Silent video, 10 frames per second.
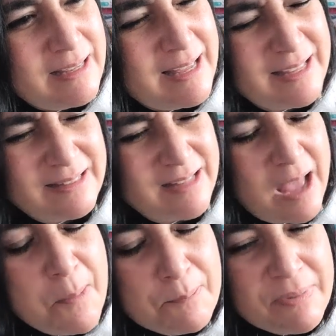and
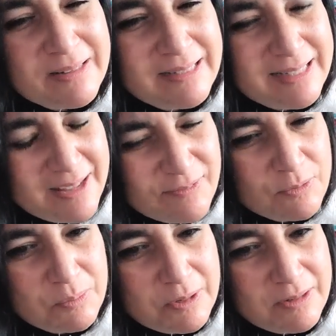
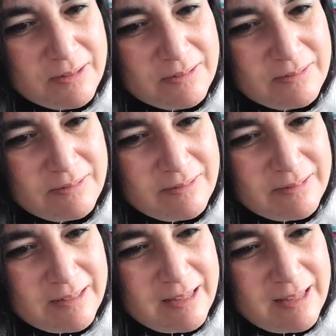unbelievable
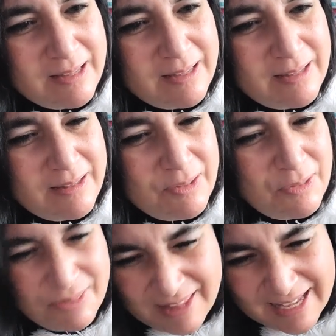
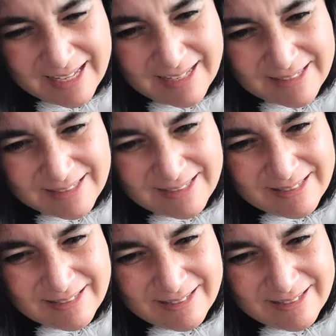things.